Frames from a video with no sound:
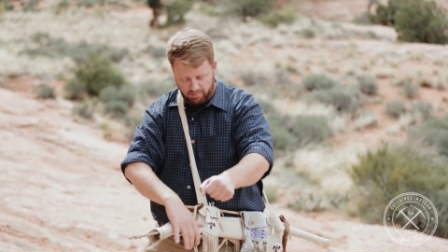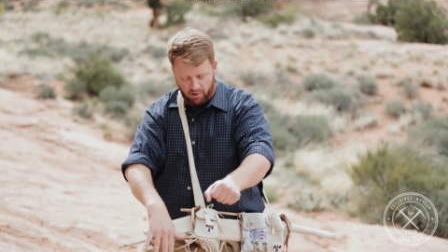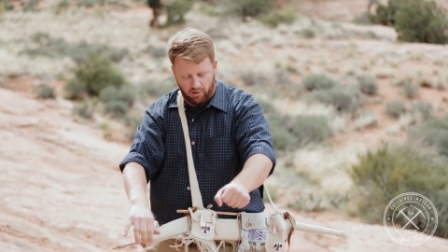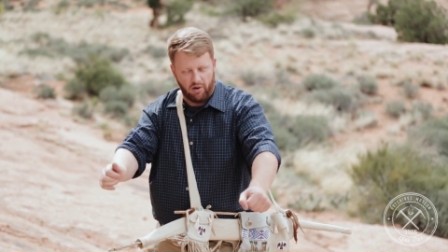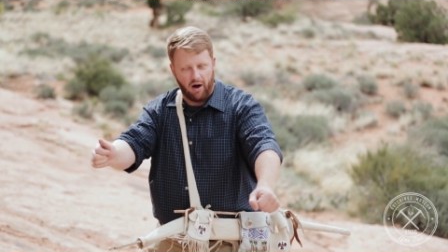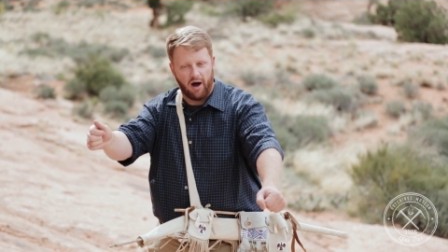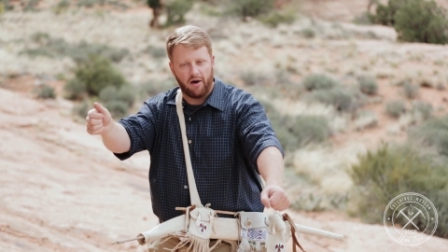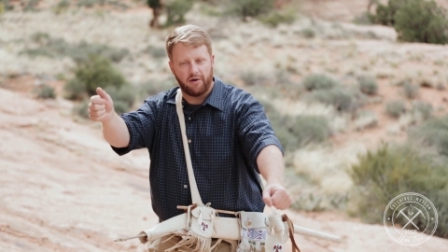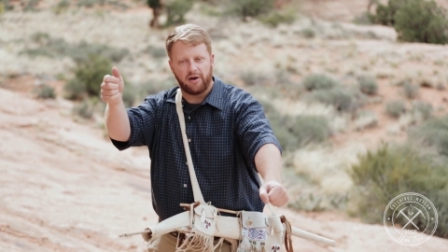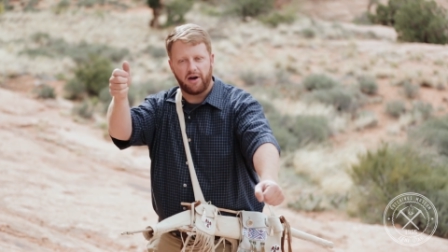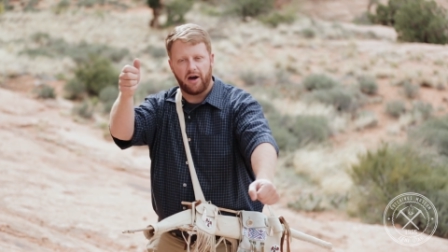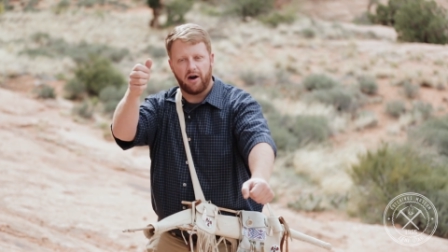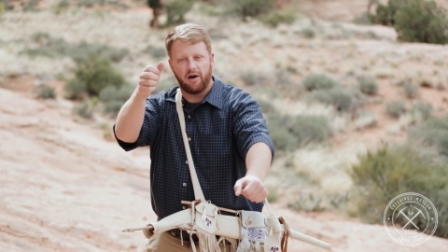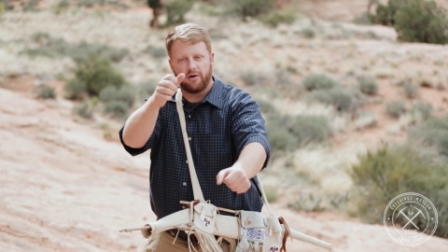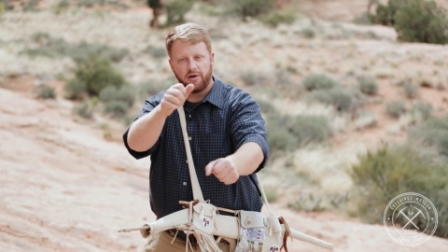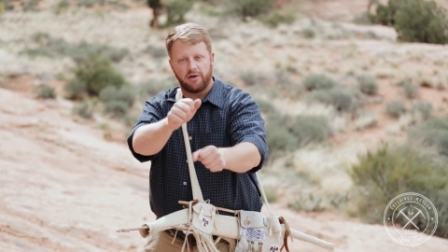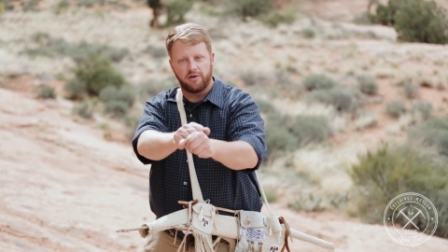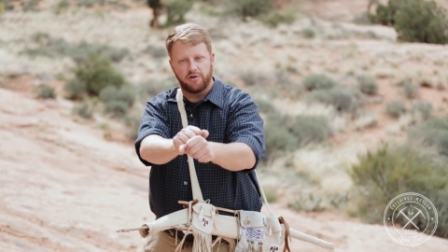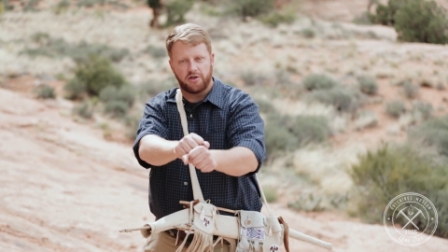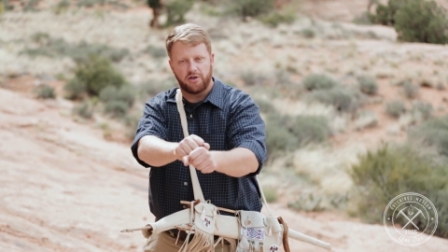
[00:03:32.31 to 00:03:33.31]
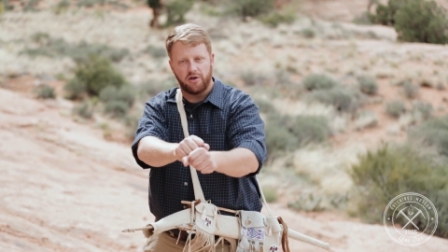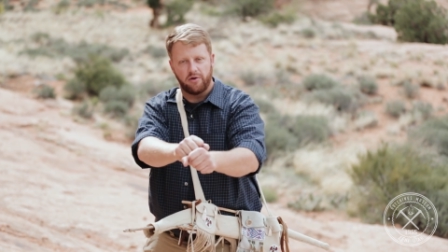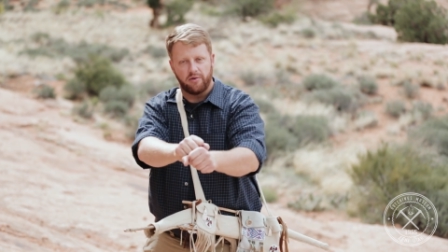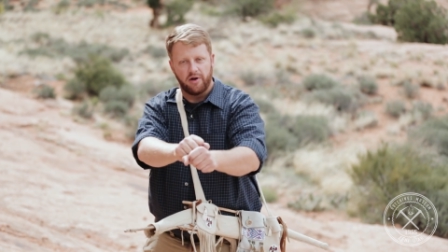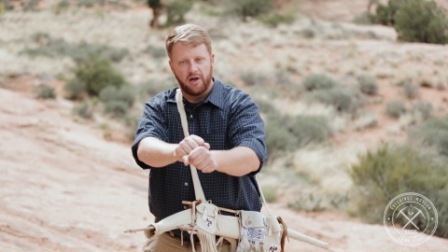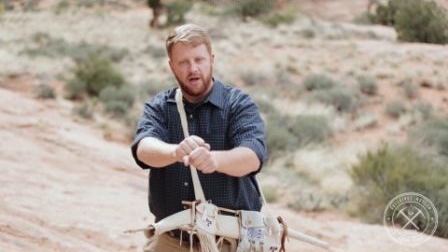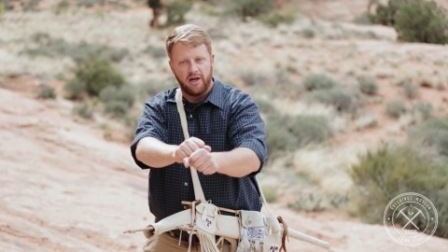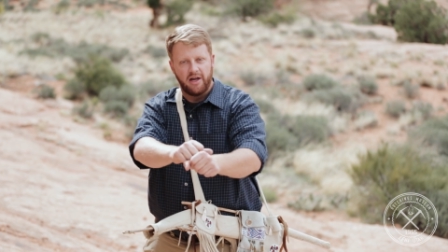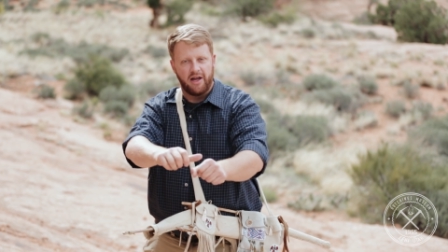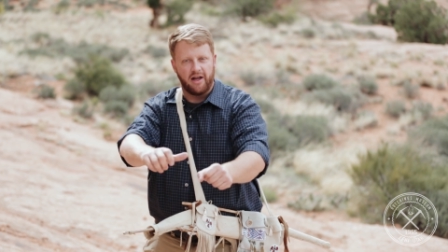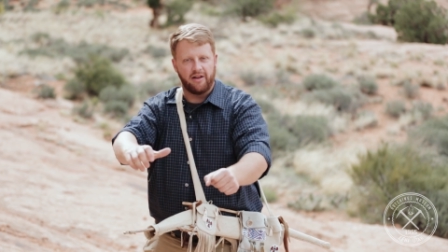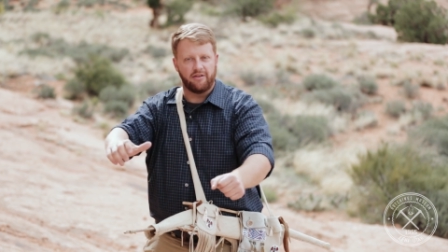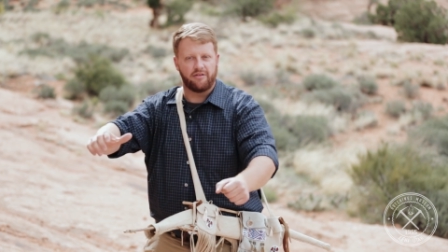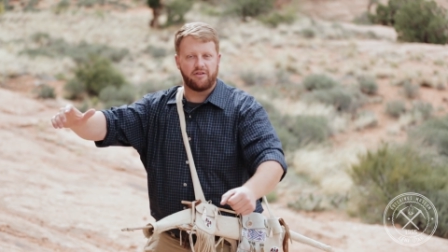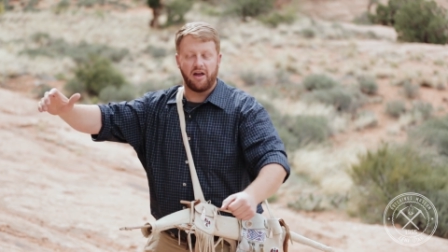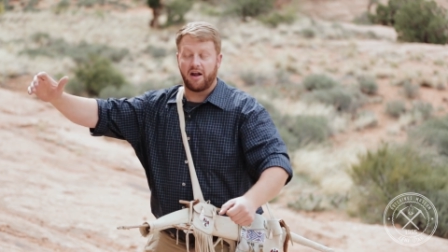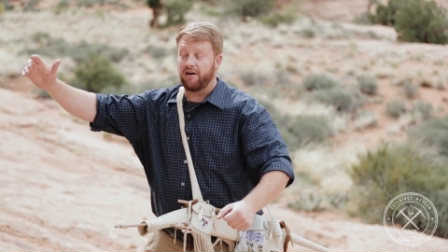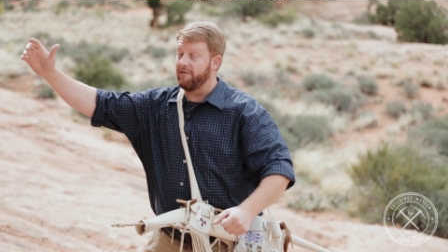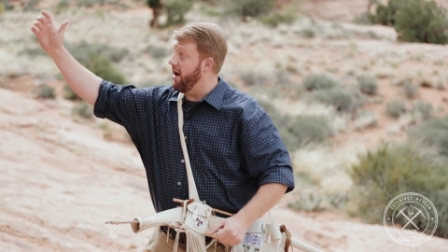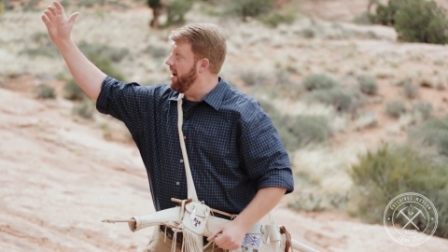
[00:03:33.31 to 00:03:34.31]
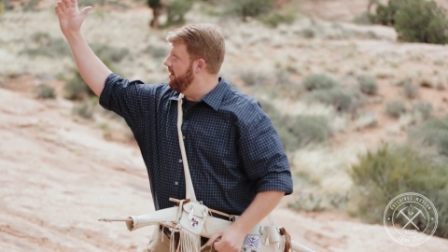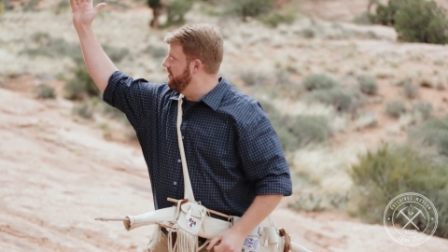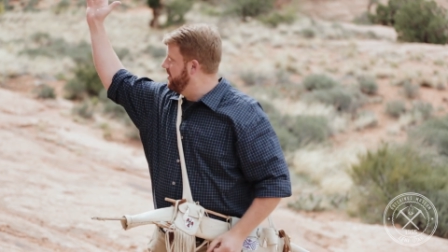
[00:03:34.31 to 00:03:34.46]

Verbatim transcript: Pull out an arrow, you shoot. Instead of